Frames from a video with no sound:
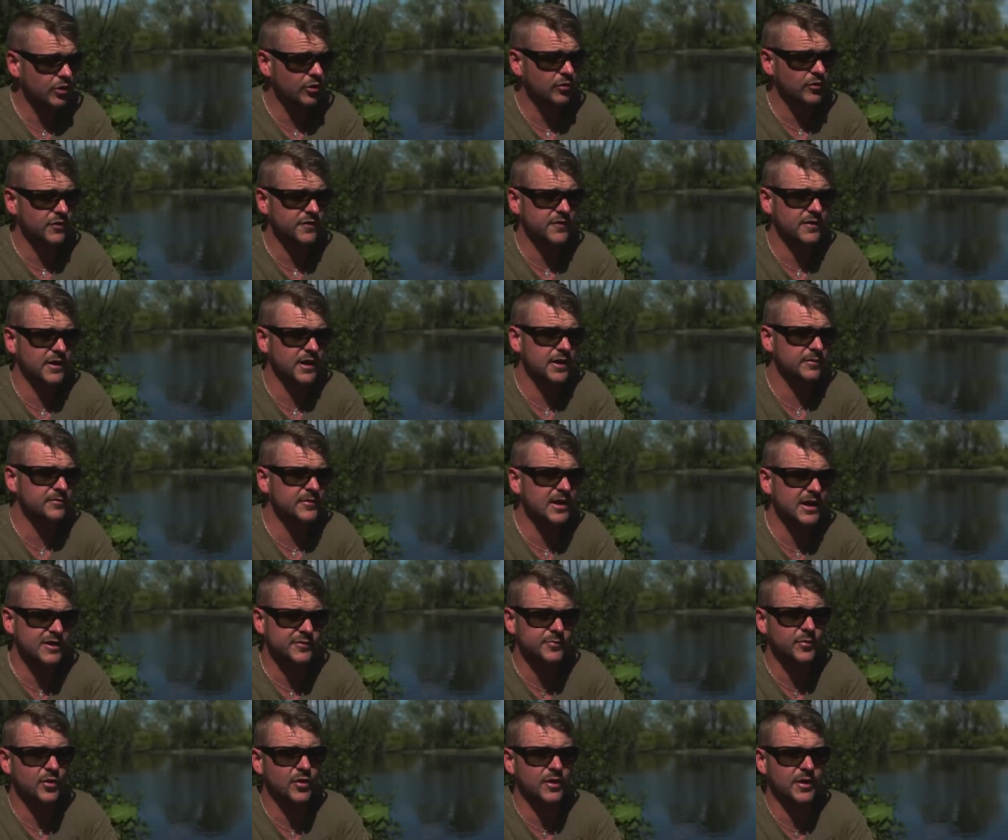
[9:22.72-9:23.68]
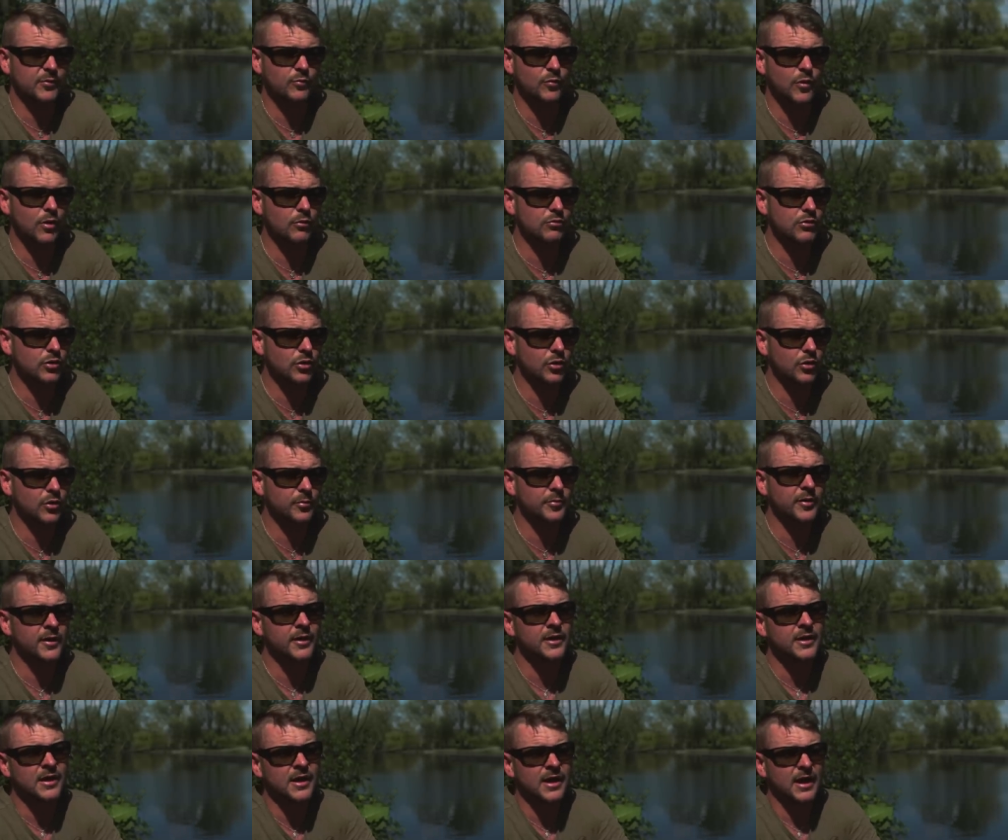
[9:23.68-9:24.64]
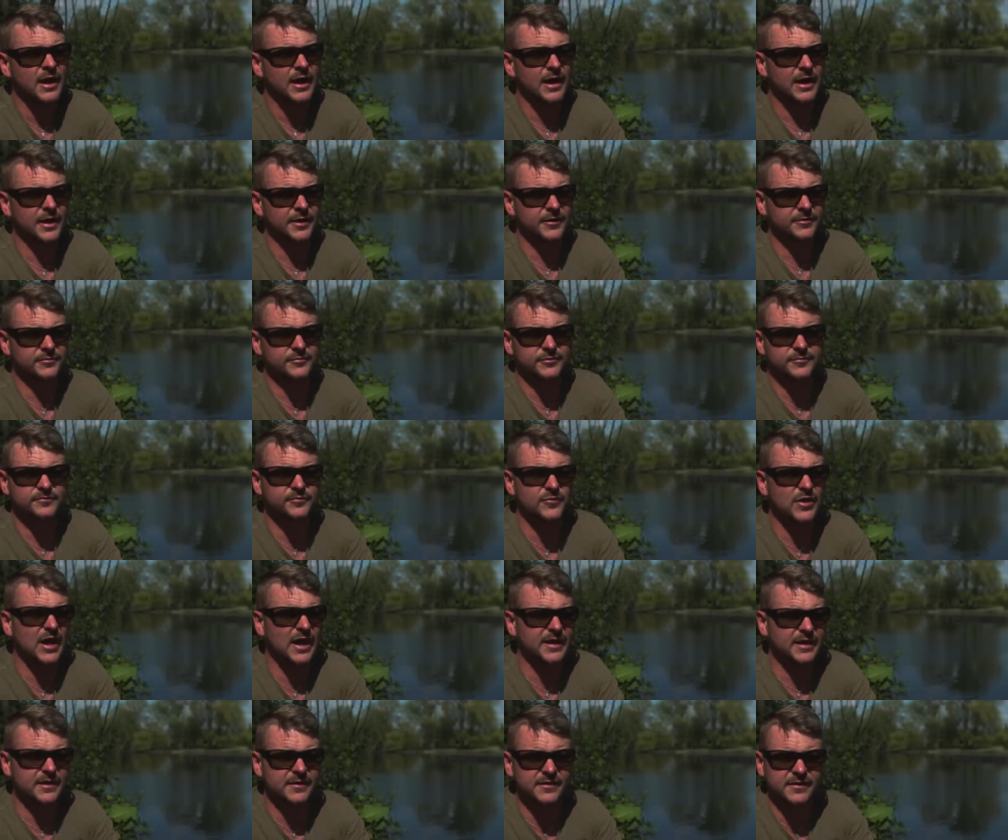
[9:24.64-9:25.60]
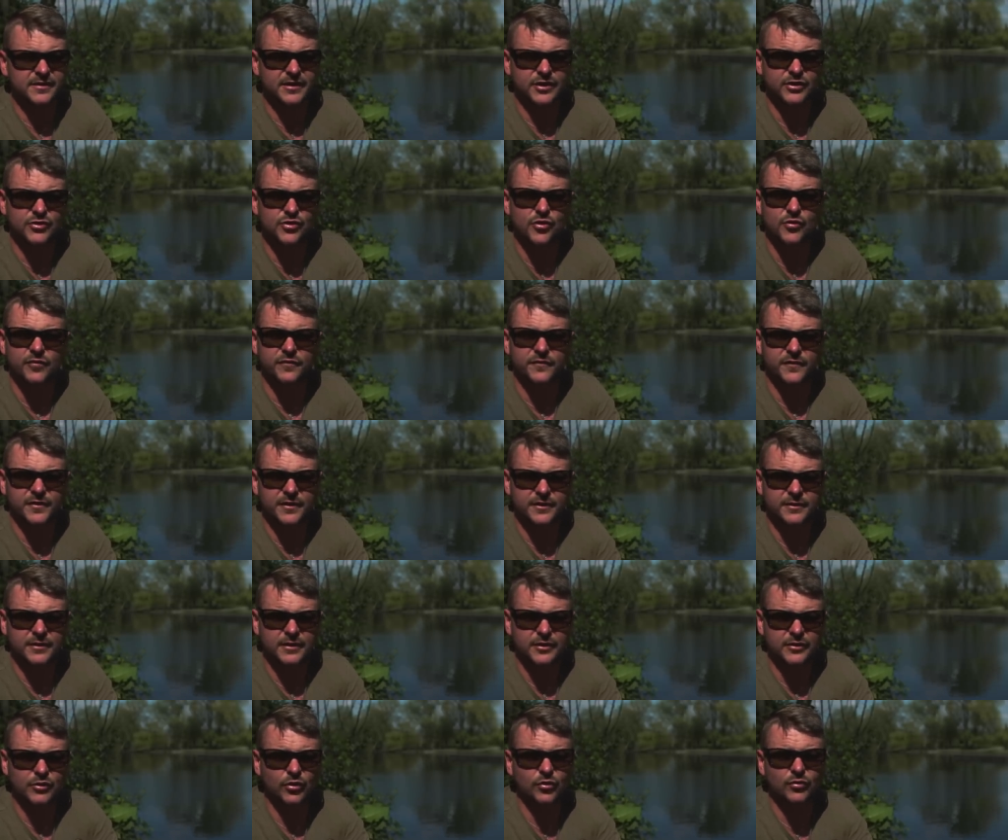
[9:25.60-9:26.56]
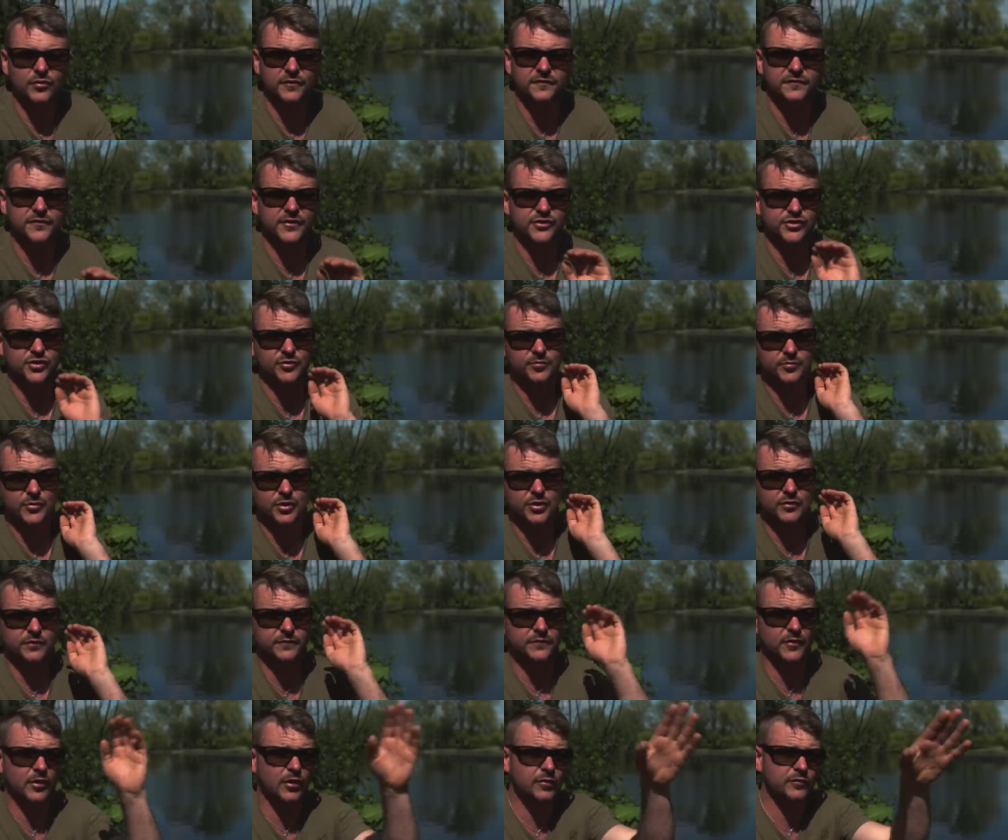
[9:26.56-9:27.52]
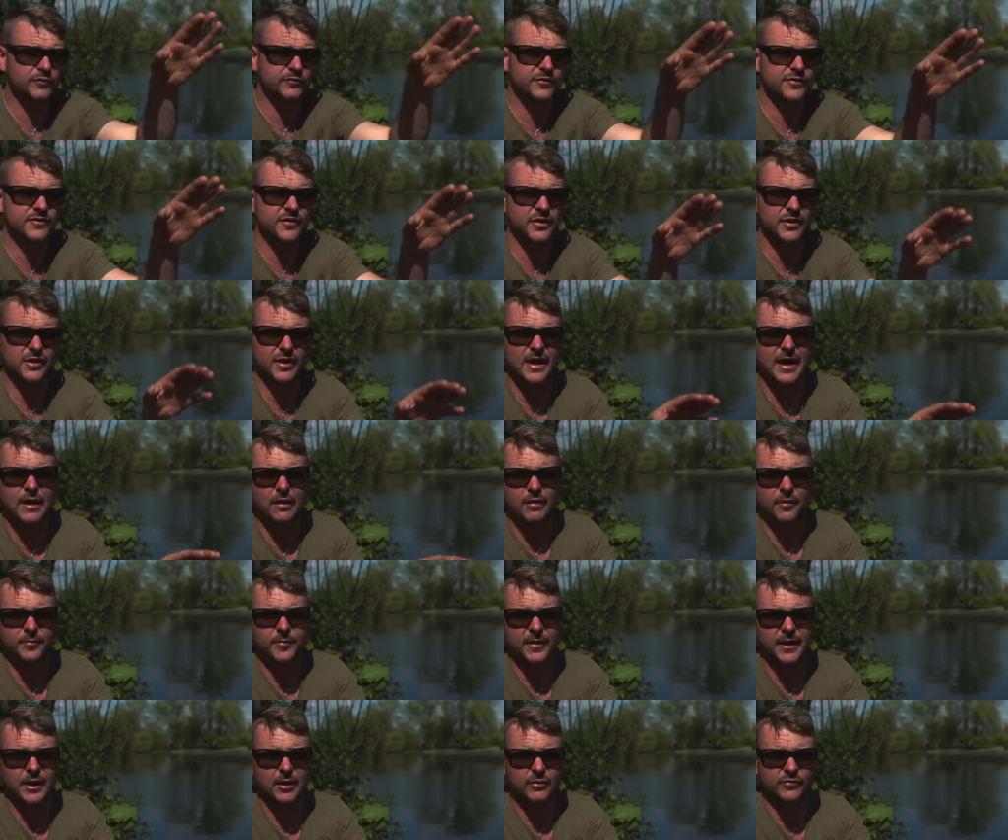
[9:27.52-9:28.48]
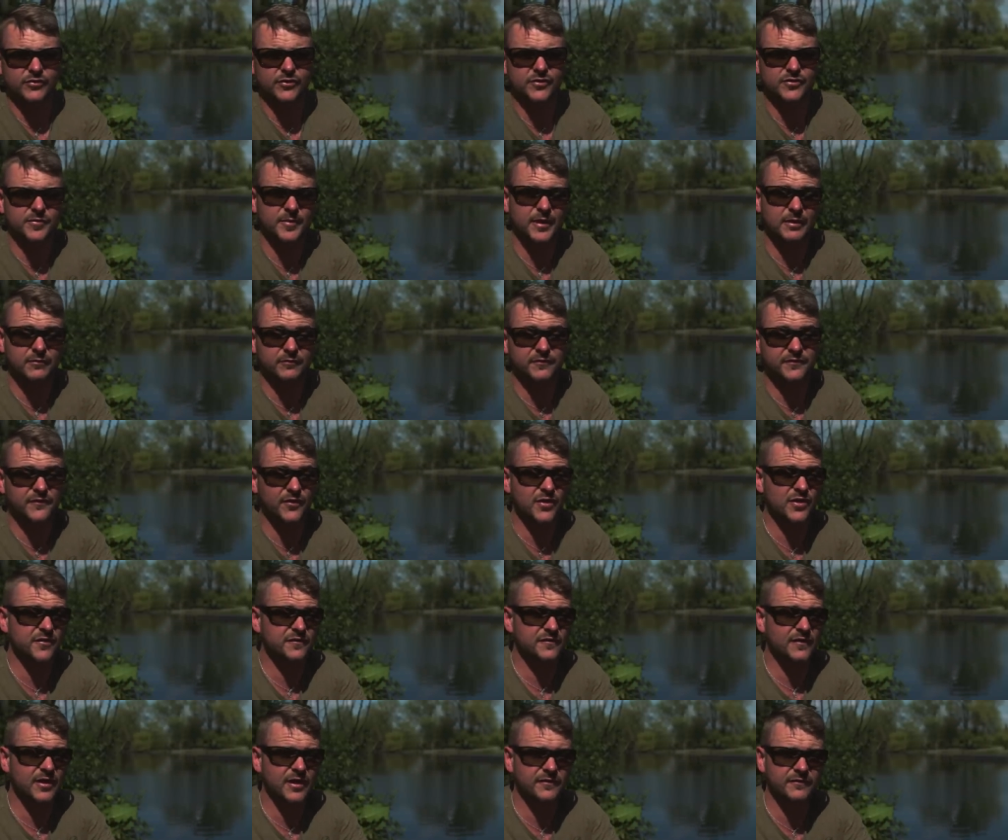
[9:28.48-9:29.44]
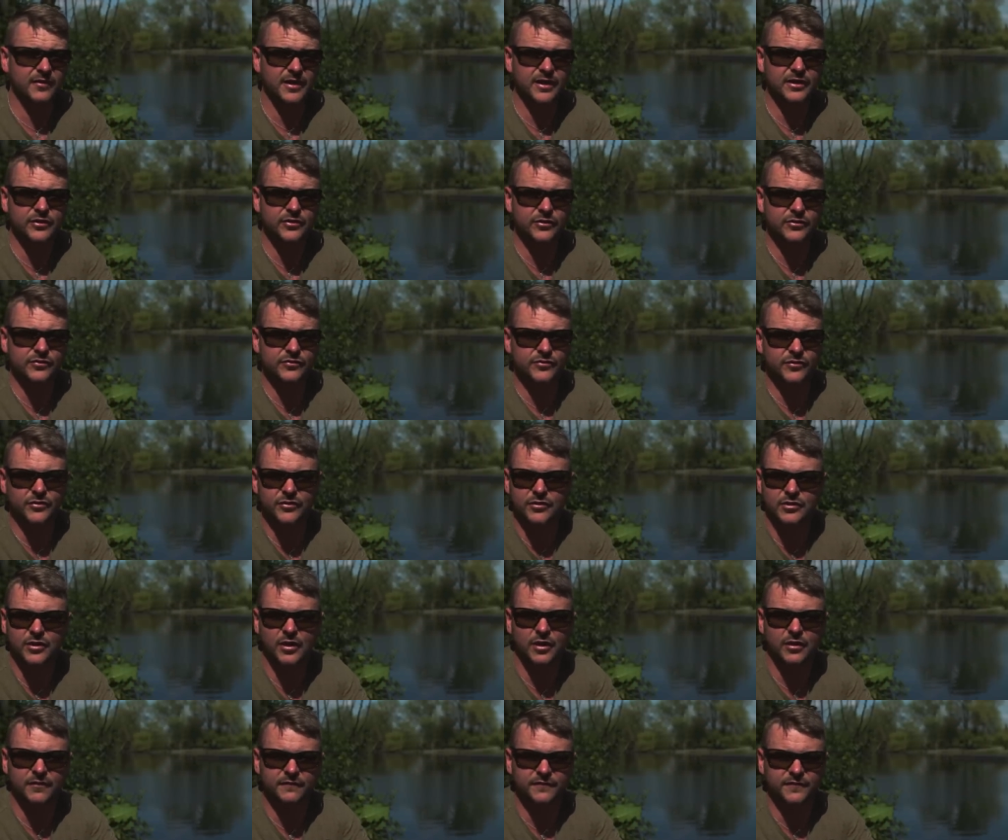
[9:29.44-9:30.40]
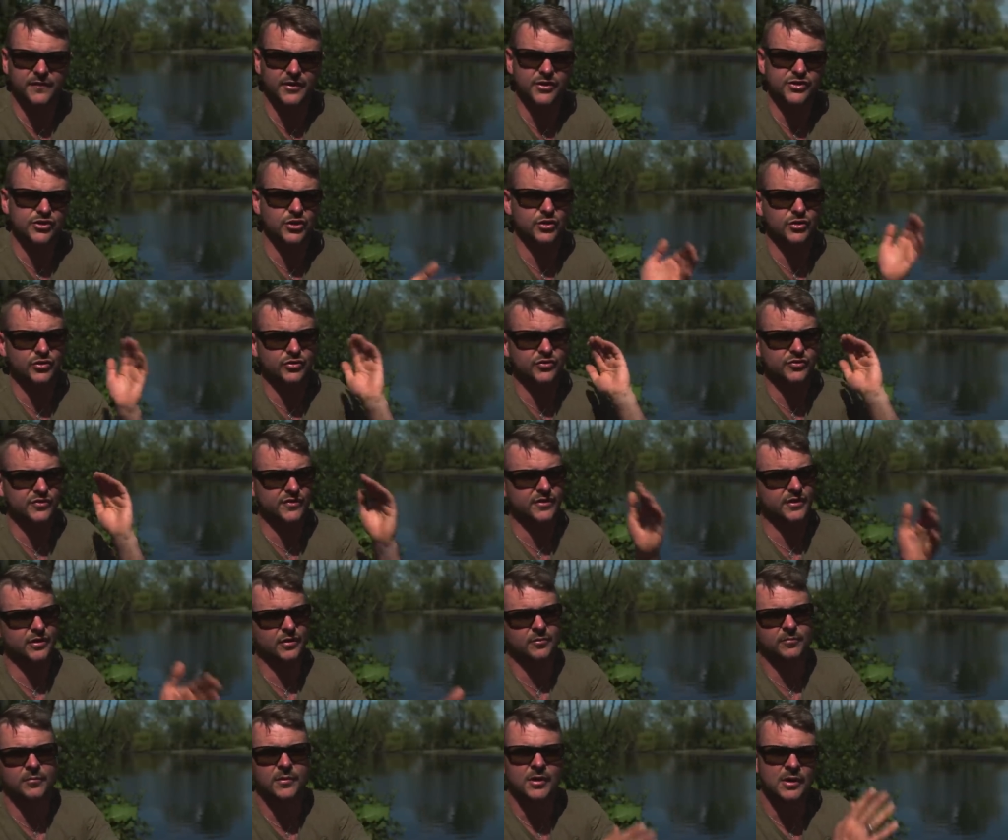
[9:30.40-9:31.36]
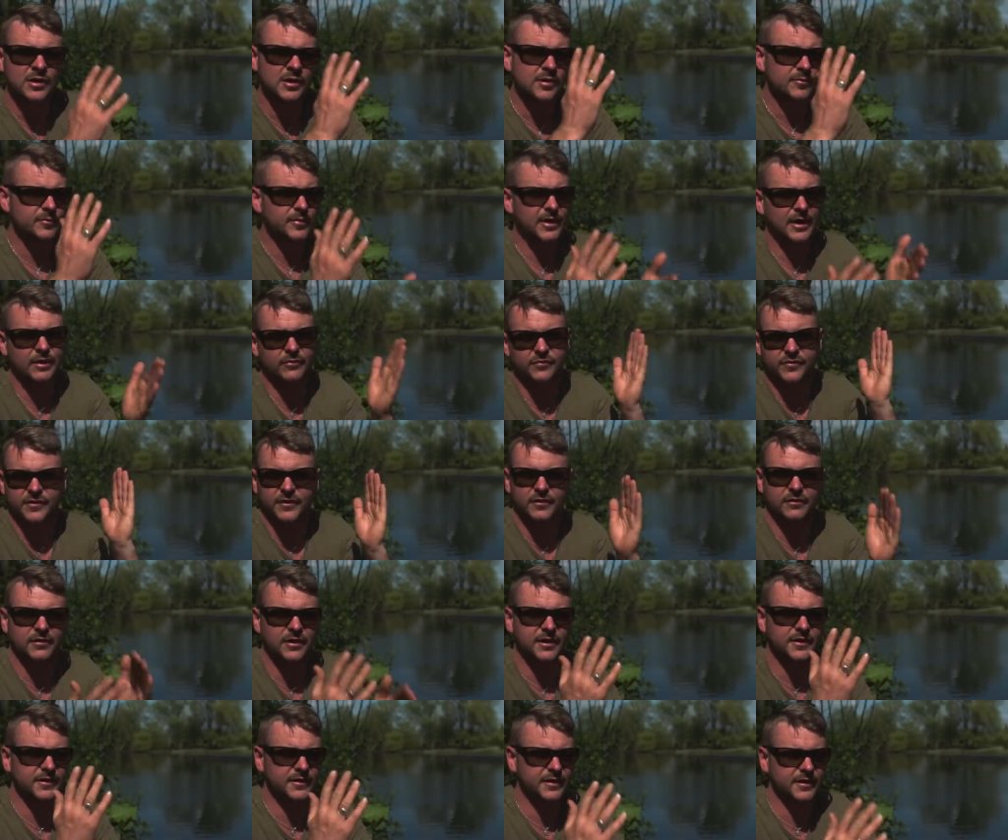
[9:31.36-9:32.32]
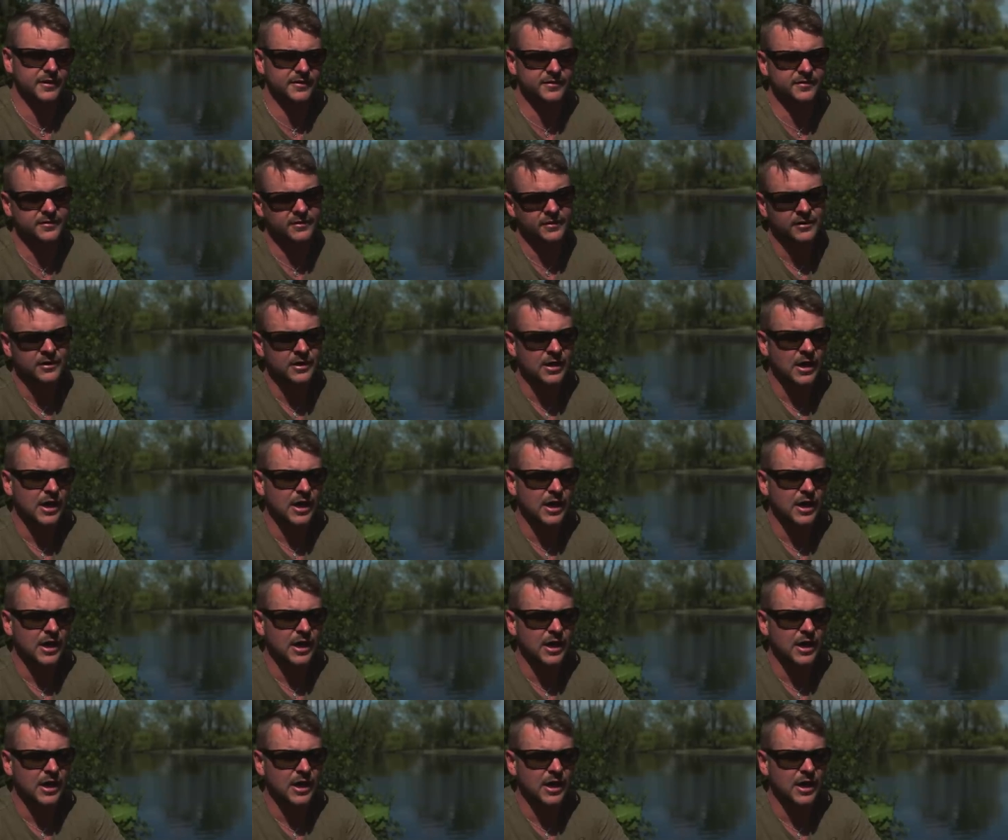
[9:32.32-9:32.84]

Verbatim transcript: it all the same. Next morning woke up and I didn't see nothing. All the fish had moved over into the outer bounds. There's about 35 acres that you can't fish, and I could see them bouncing like this.